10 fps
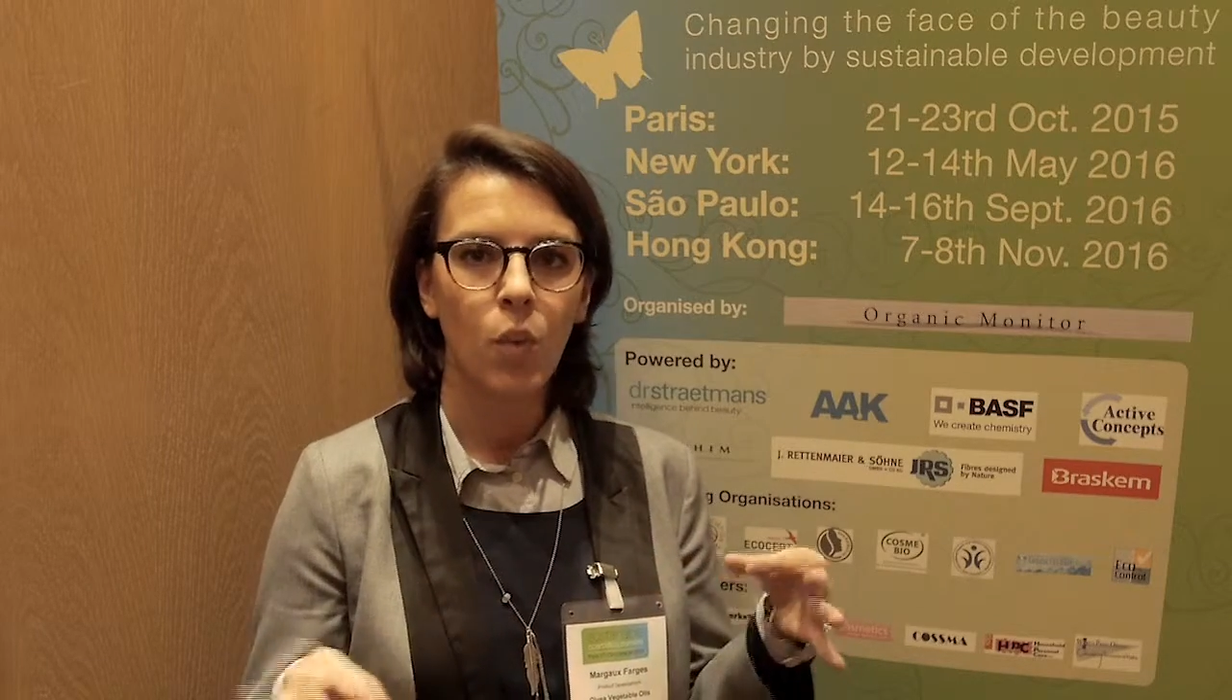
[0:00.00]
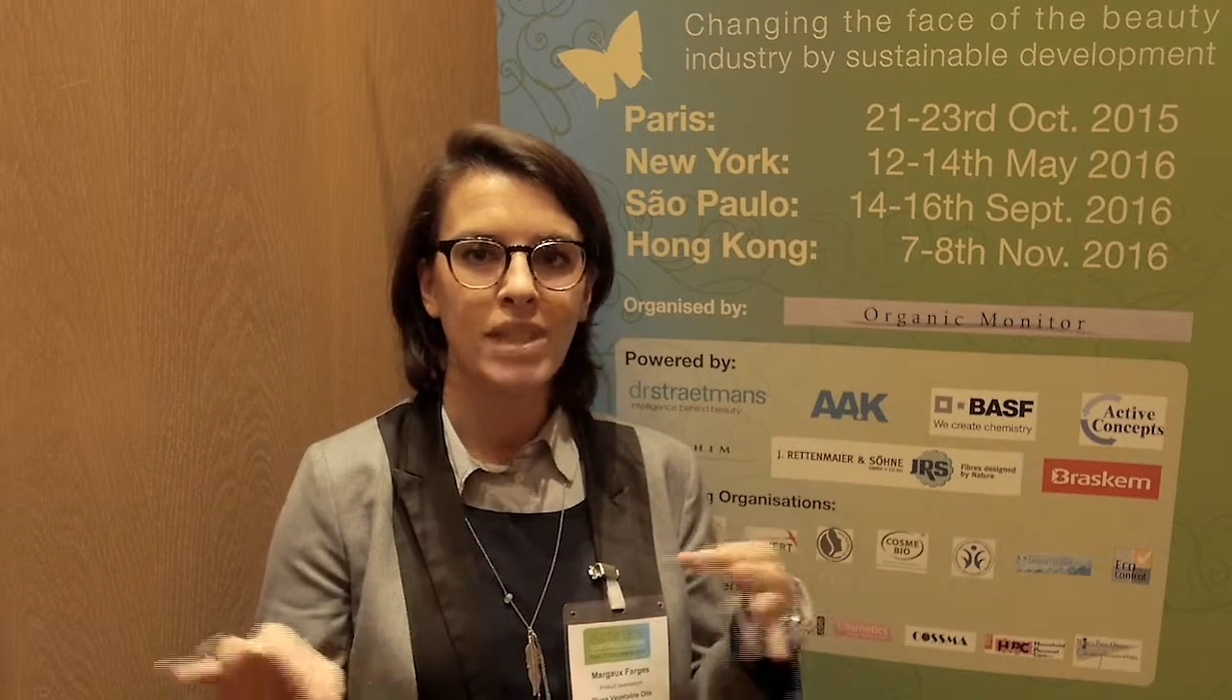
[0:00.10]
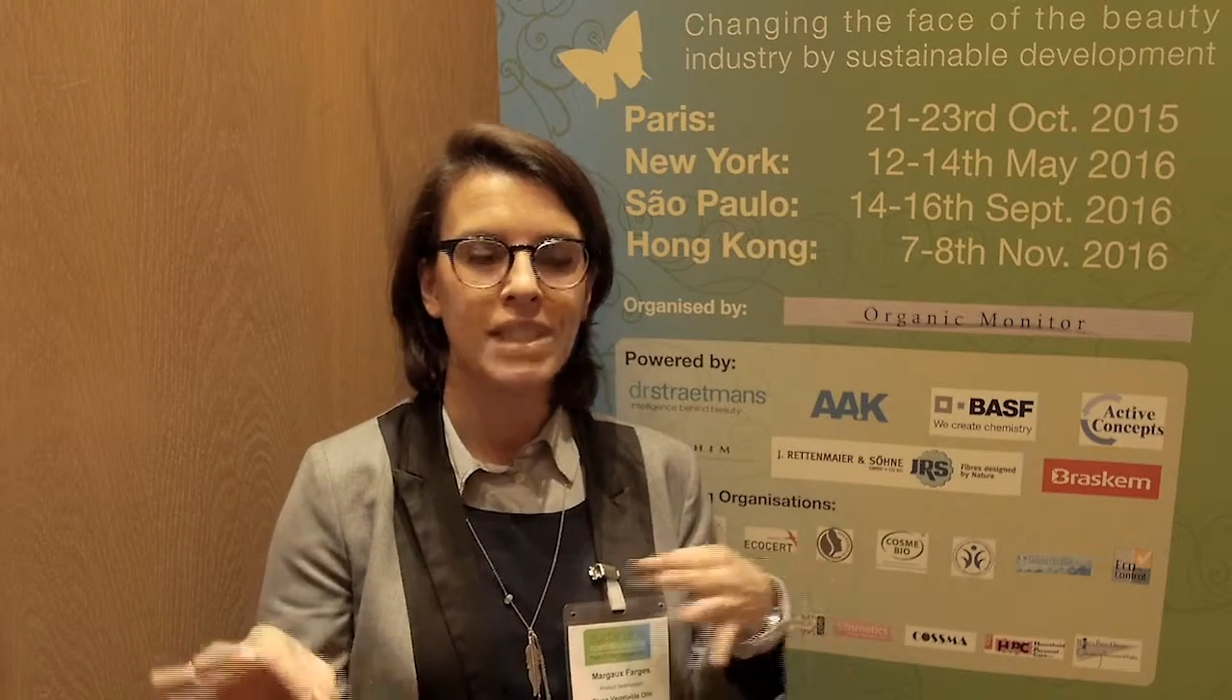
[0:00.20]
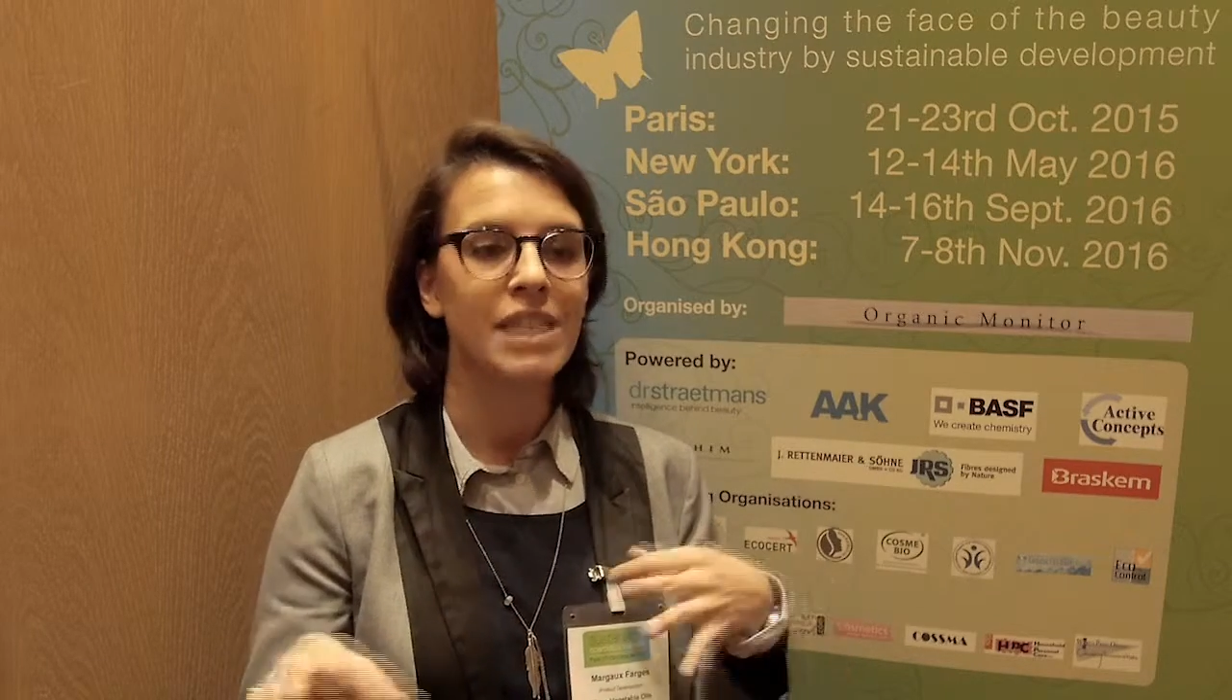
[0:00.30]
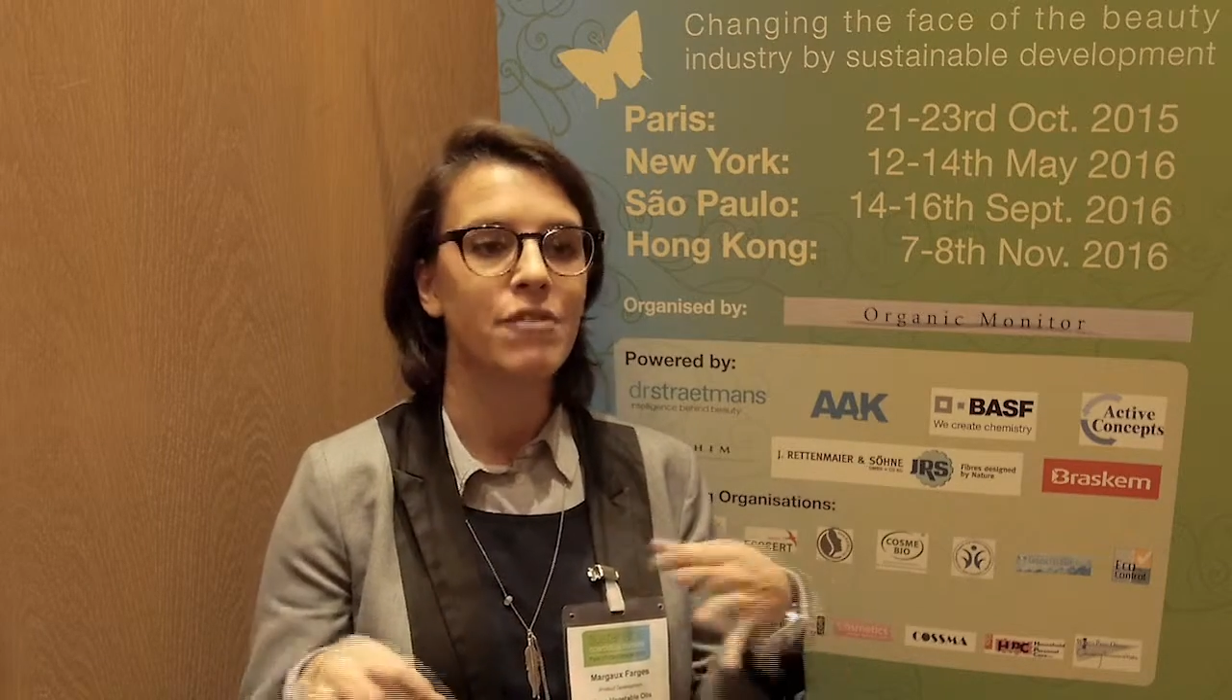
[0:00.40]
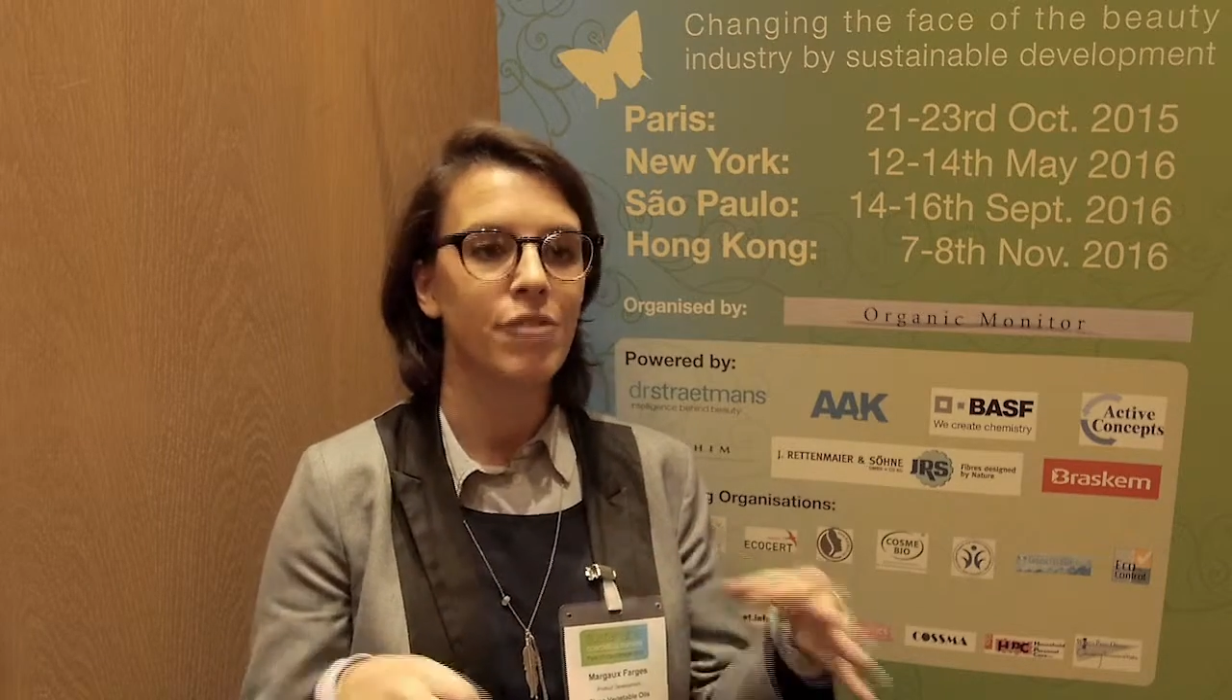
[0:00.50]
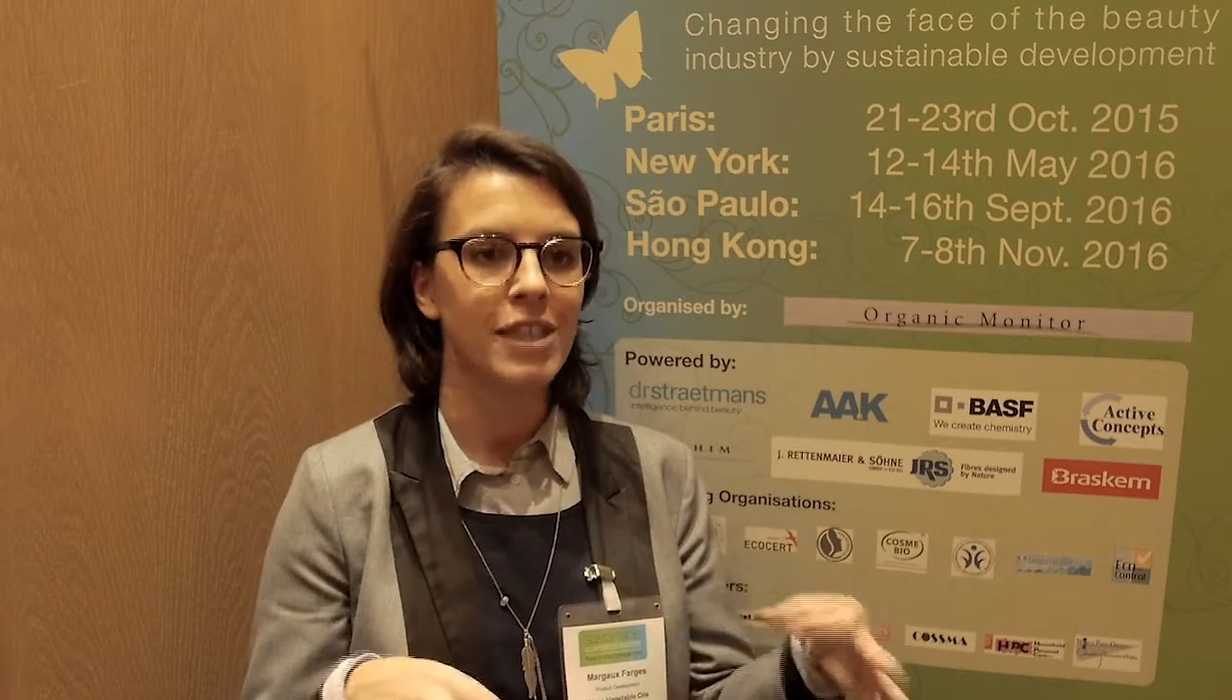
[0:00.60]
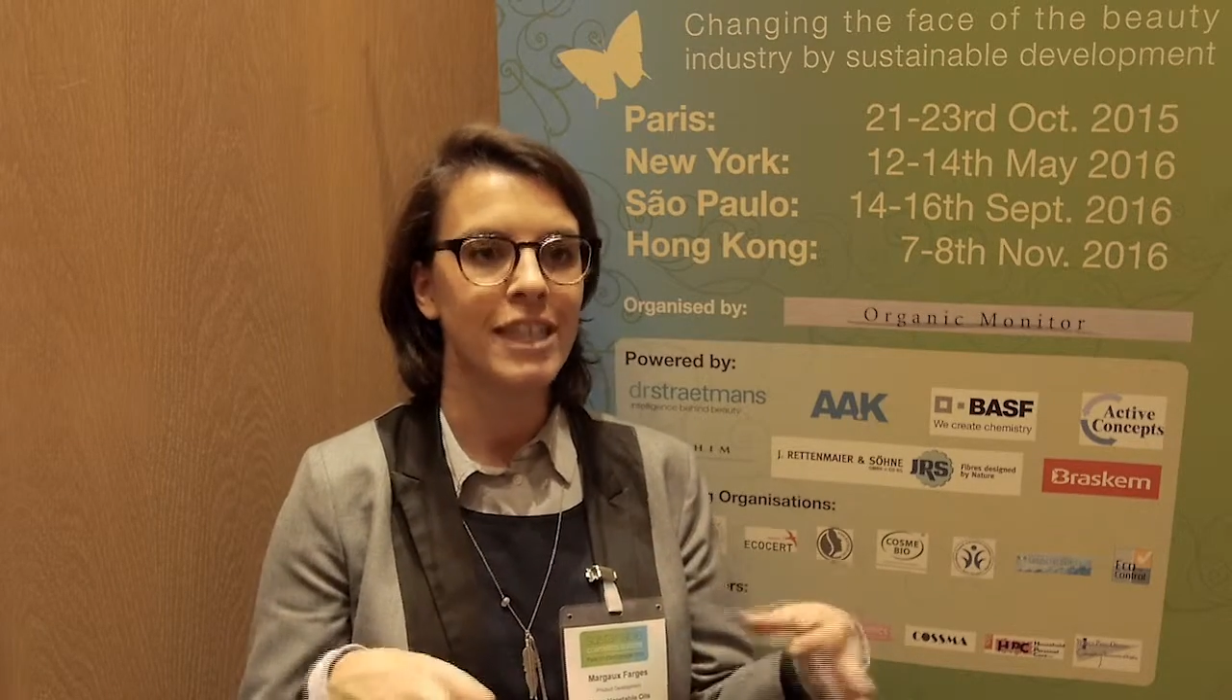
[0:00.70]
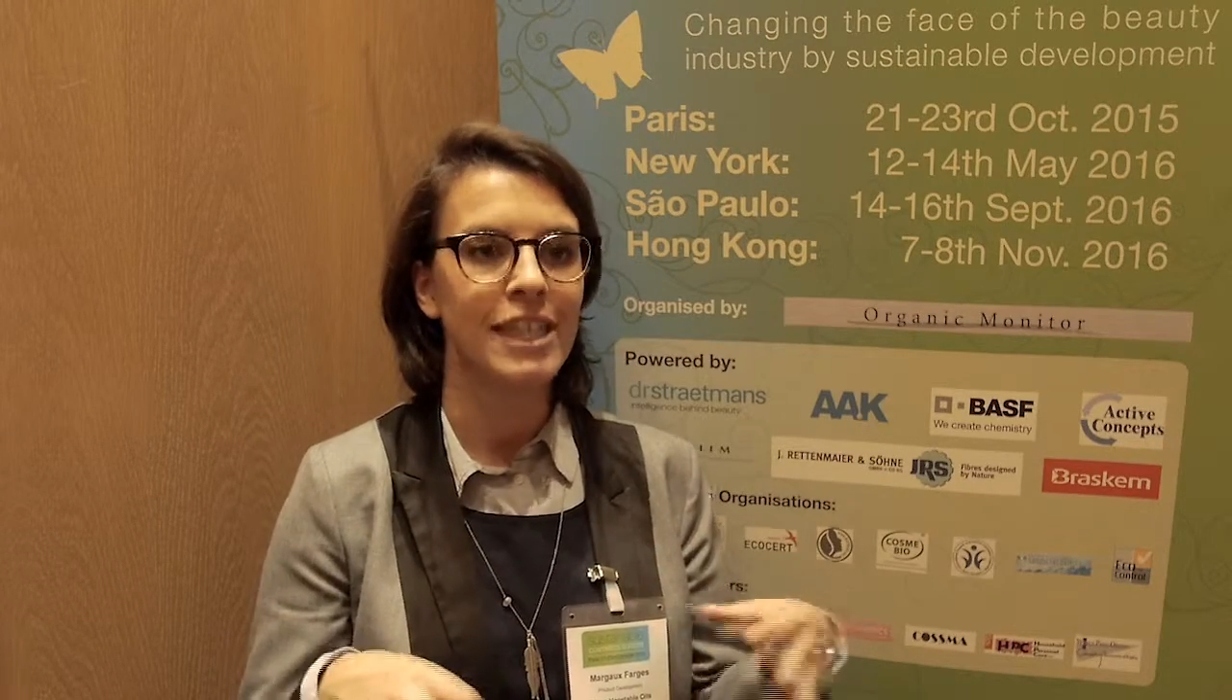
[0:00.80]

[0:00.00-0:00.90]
with different